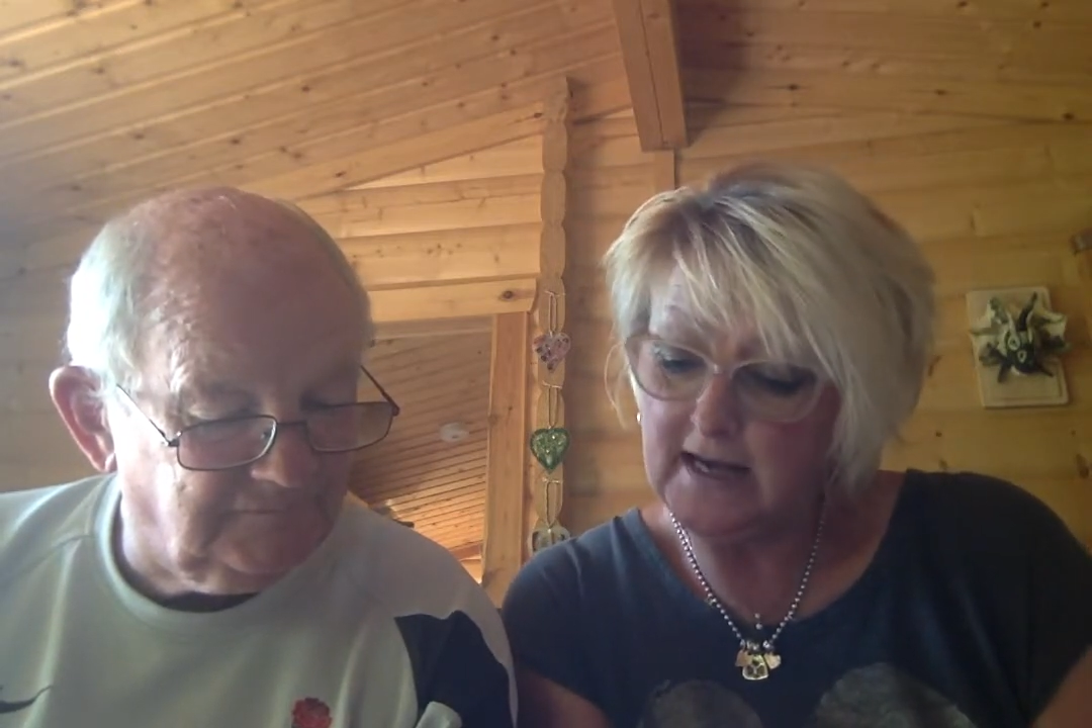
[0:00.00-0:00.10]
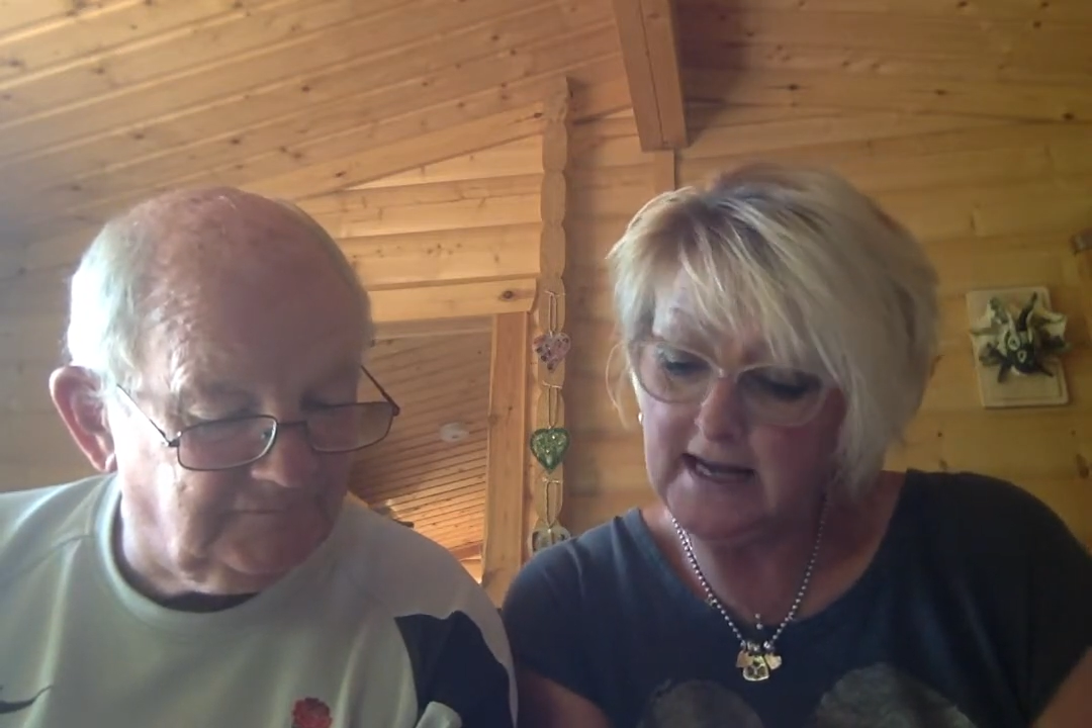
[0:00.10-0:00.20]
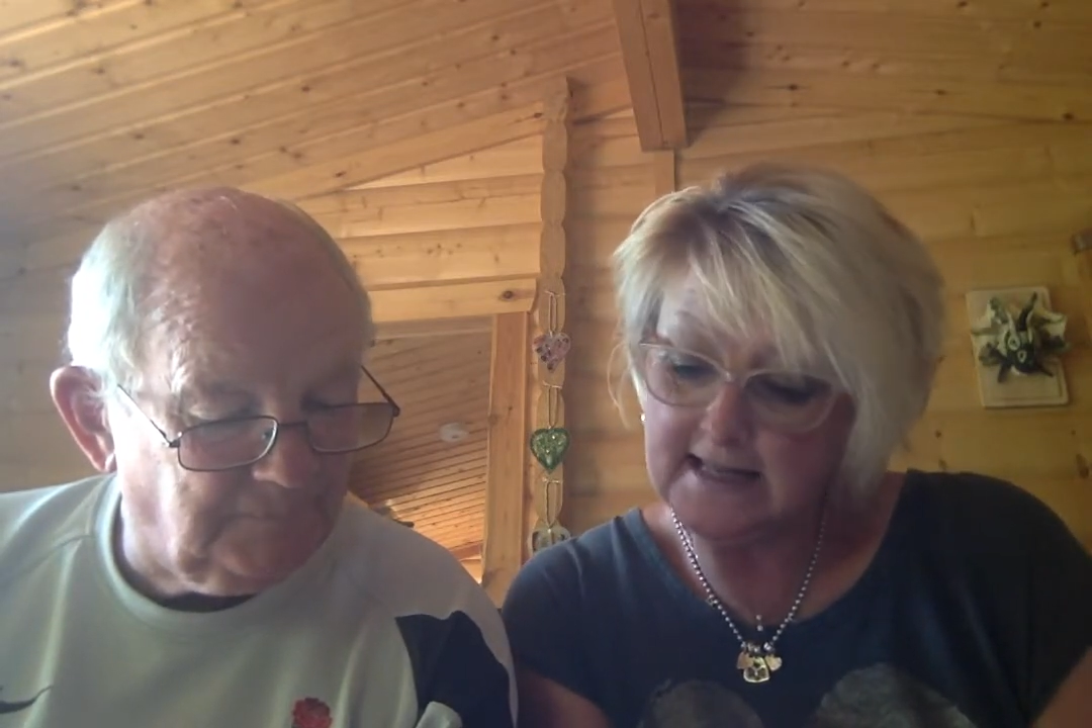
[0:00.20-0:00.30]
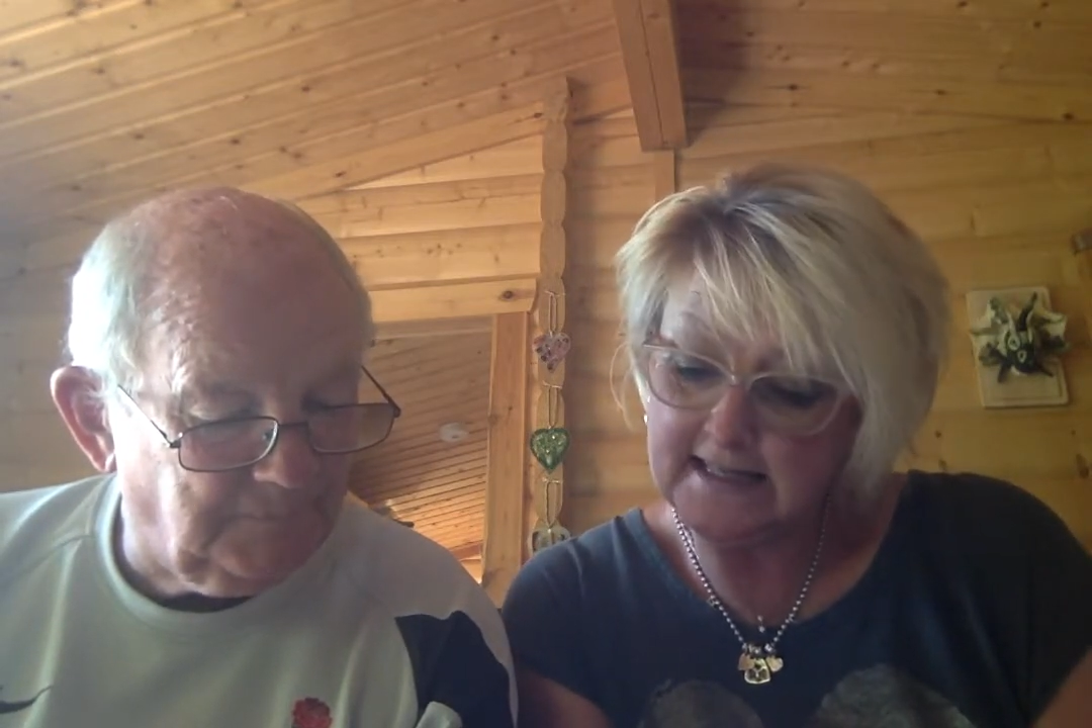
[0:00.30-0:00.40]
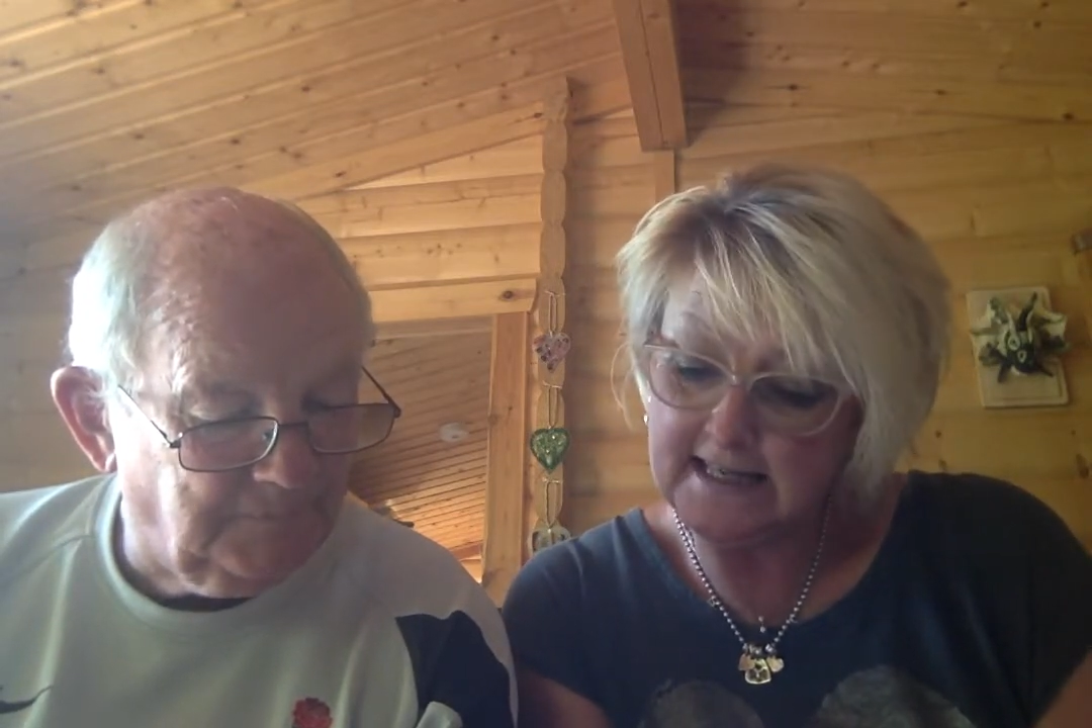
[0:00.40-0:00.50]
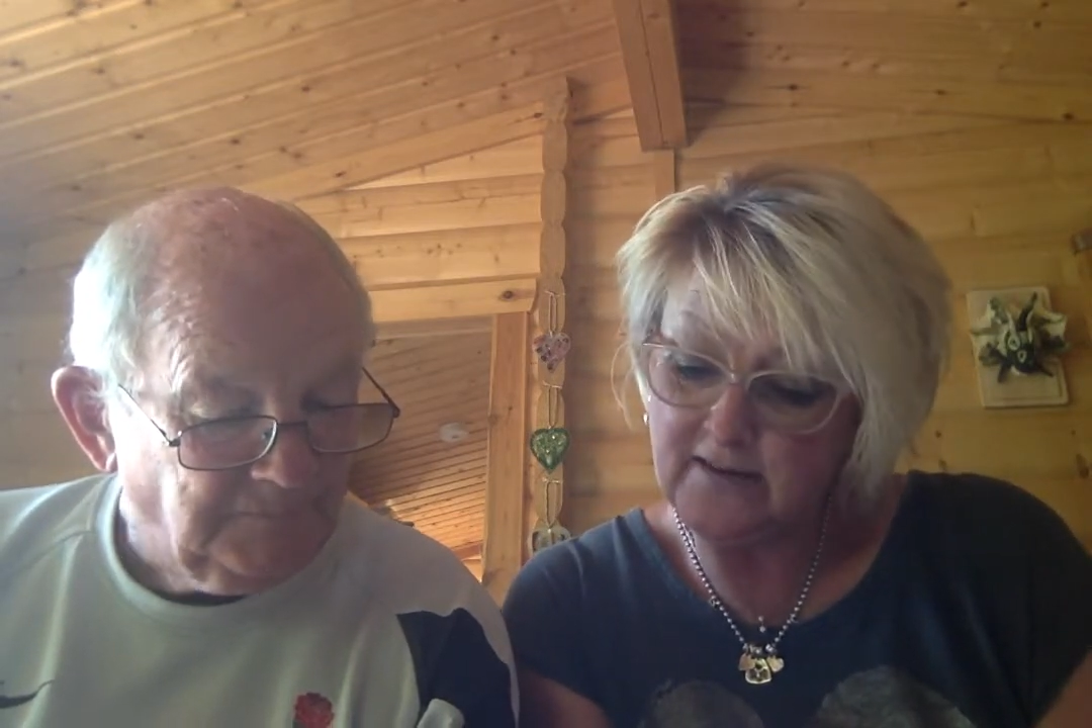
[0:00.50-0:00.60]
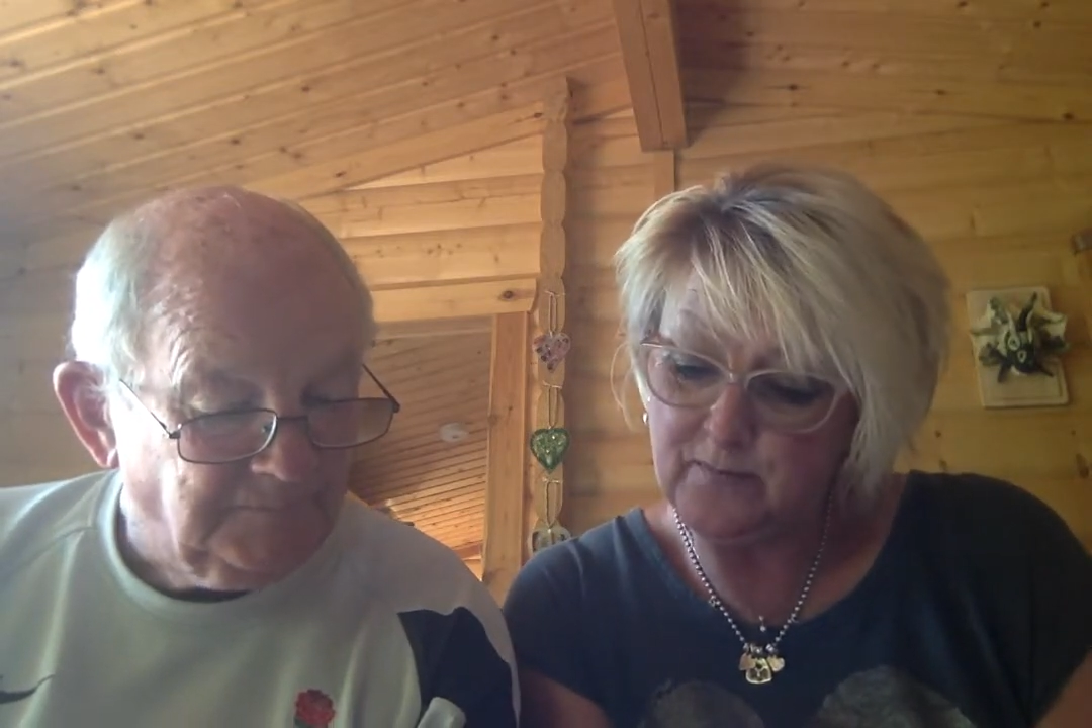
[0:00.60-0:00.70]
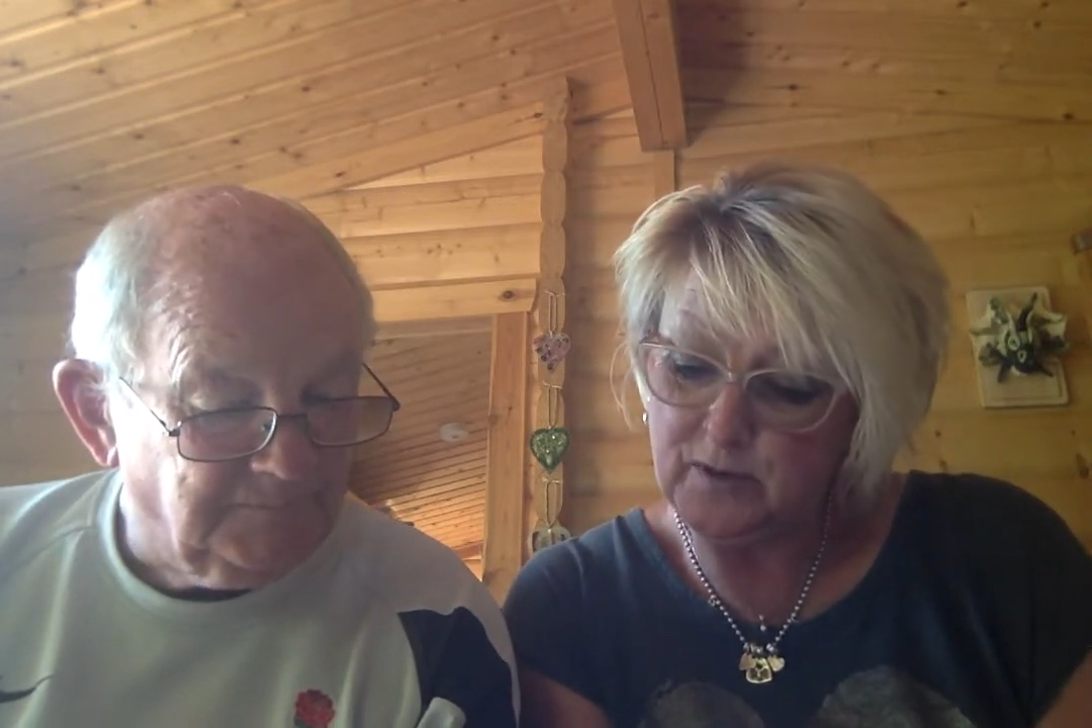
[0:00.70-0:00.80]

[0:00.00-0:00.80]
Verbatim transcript: let's leave